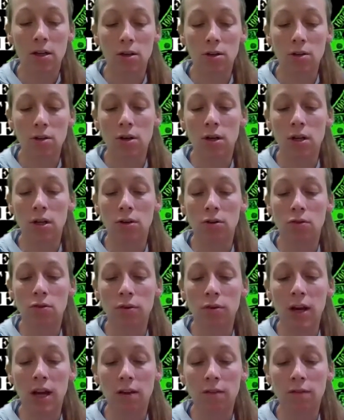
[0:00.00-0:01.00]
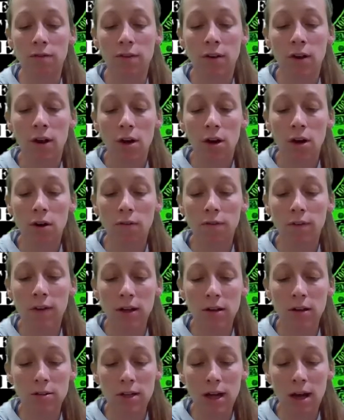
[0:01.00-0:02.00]
Good grief! Her
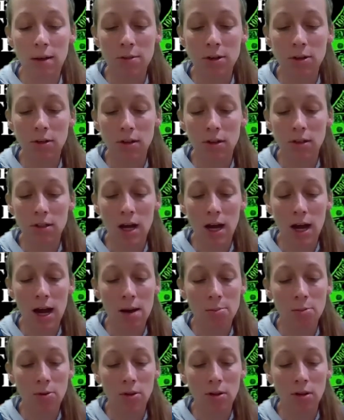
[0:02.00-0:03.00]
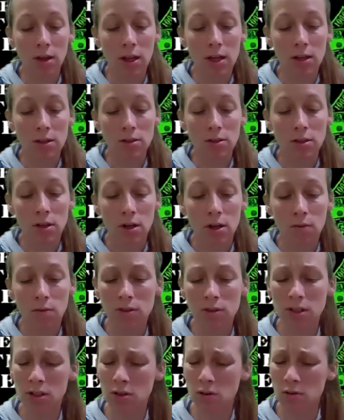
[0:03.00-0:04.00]
finger stopped near the top of the list.
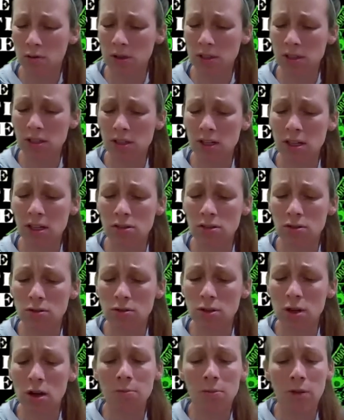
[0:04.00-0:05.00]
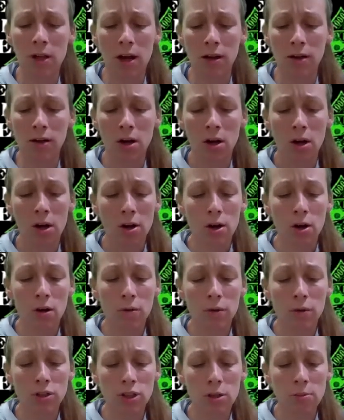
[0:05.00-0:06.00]
Was it coincidence or dumb luck? Or
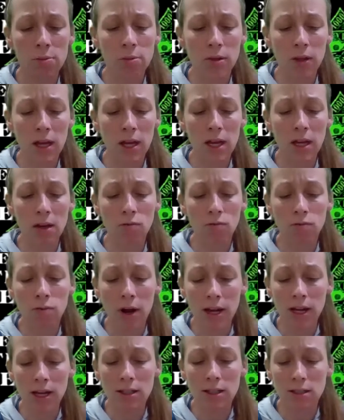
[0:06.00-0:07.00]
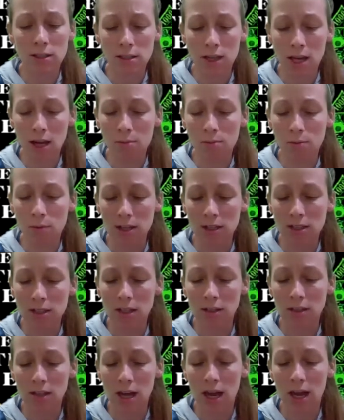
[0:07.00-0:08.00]
was she playing right into Sam
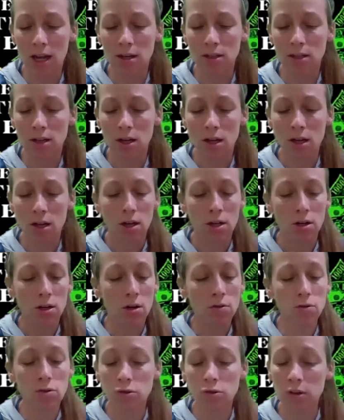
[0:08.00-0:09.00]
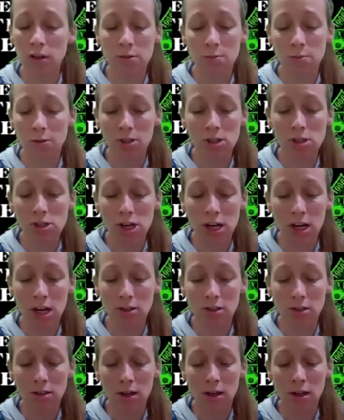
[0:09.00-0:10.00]
Westing's hand? No choice but to
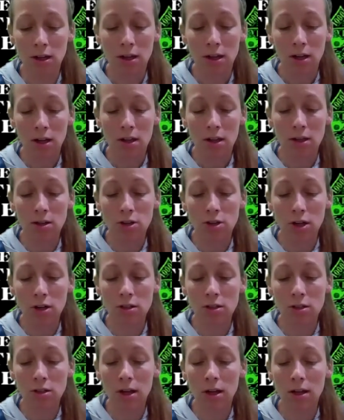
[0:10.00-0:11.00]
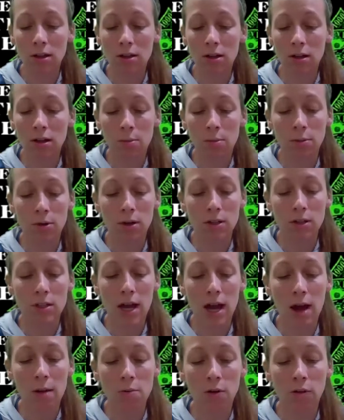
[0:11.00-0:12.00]
chance it. The judge dialed the number and
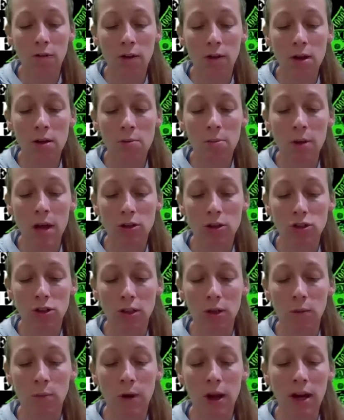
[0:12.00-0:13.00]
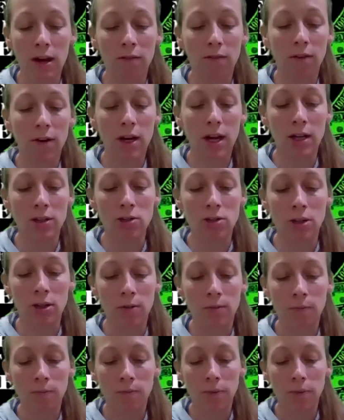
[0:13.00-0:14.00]
tapped her foot impatiently, waiting for an answer.